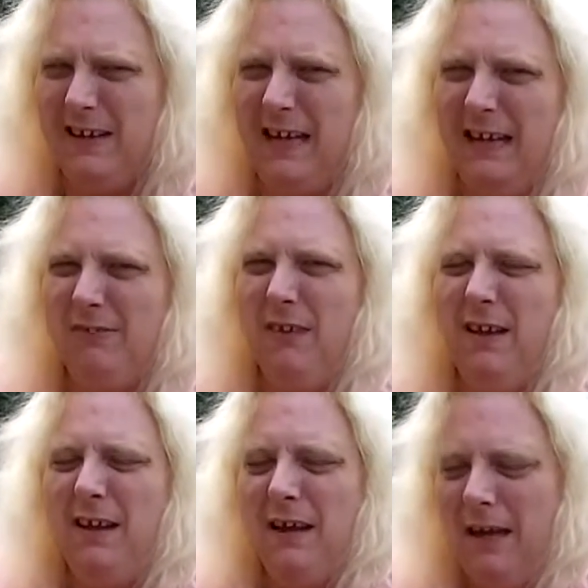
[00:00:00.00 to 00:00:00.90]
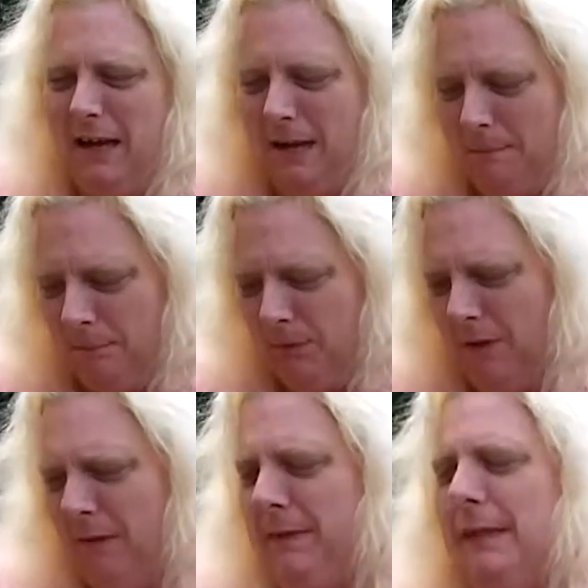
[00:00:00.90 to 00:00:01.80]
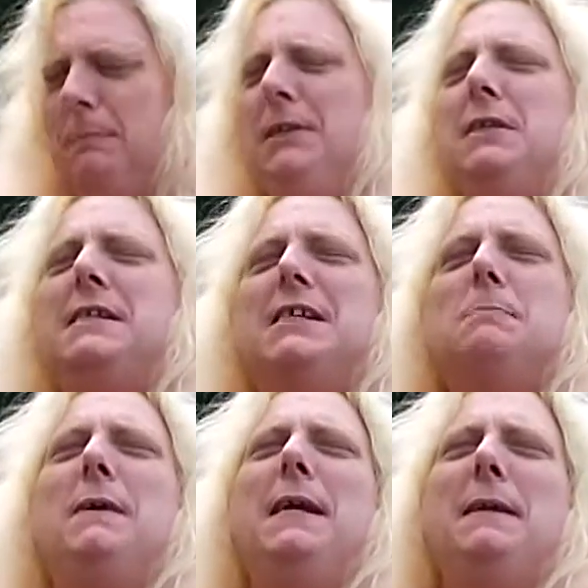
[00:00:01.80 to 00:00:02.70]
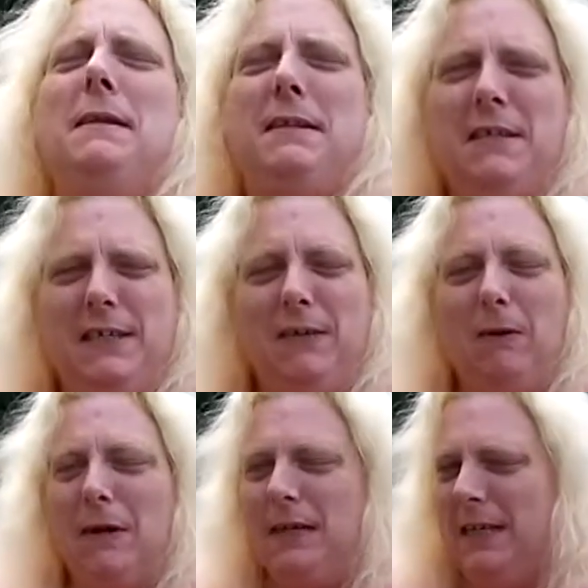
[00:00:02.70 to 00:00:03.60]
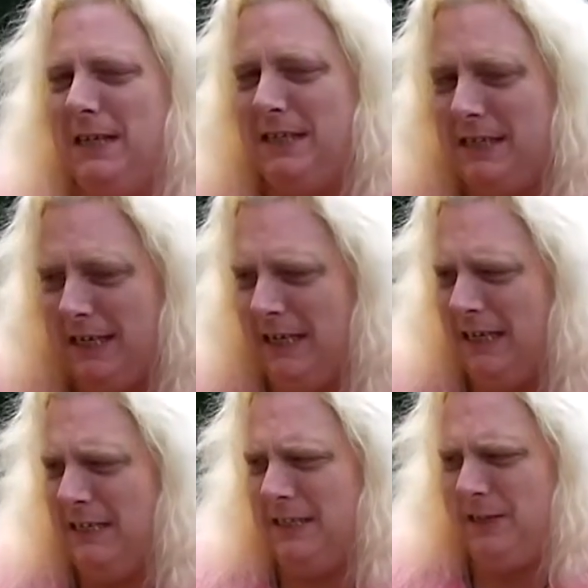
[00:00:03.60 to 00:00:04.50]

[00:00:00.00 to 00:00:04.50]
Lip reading: Okay. Anyway, let me just explain to your audience that